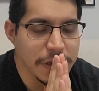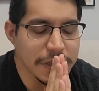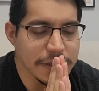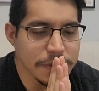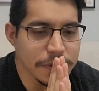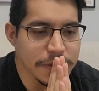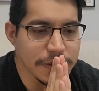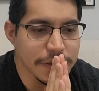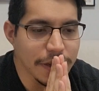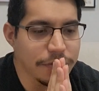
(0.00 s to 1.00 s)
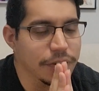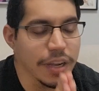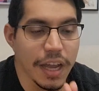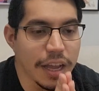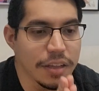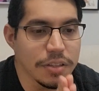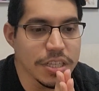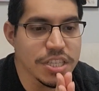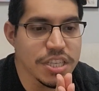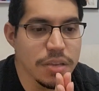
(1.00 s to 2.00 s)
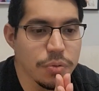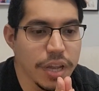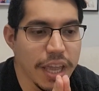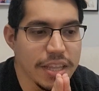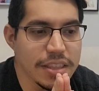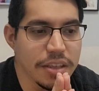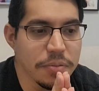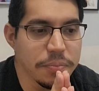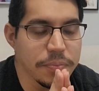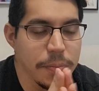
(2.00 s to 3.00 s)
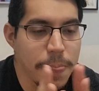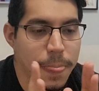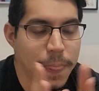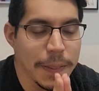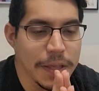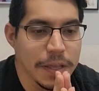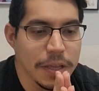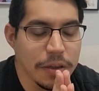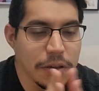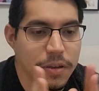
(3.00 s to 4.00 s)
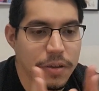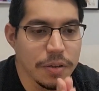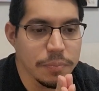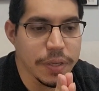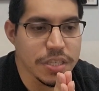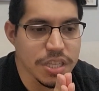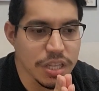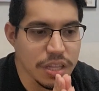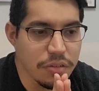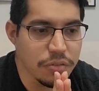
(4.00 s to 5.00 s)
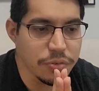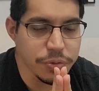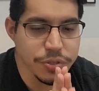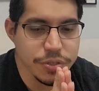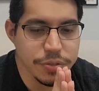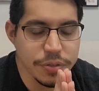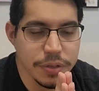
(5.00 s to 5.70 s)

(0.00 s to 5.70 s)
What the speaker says: And I forgot. The sea would hate them because of the devil fruits.